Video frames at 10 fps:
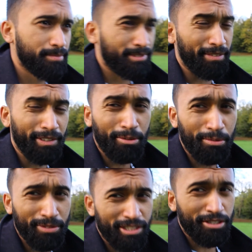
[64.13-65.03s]

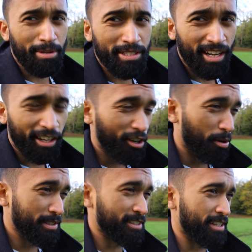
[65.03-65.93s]
difficult situation. I know
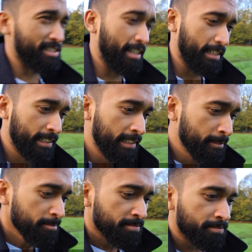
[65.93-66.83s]
it's hurting.
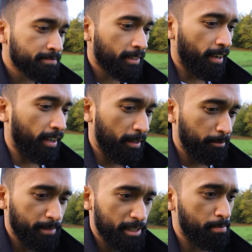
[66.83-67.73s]

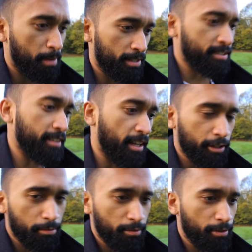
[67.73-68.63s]
This person that
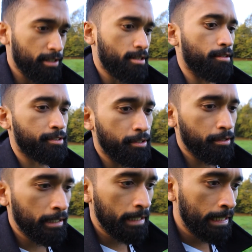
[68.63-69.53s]
you were really close to
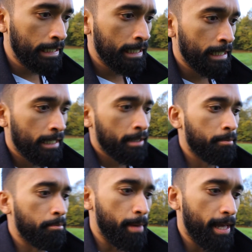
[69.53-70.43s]

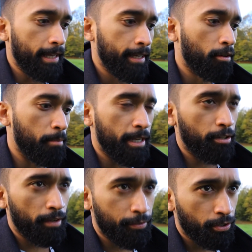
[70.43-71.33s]
may or may not
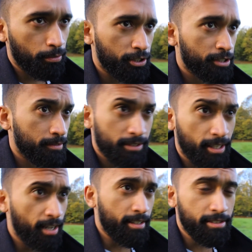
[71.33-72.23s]
have shown
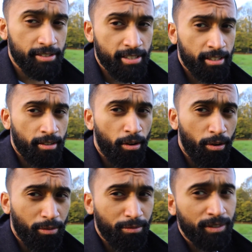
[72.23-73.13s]
signs
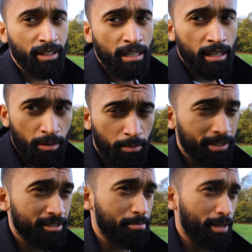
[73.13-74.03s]
of wanting
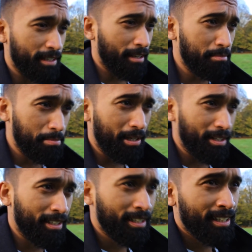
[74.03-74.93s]
to break up, but
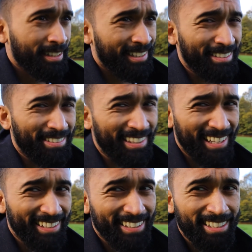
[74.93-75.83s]
even then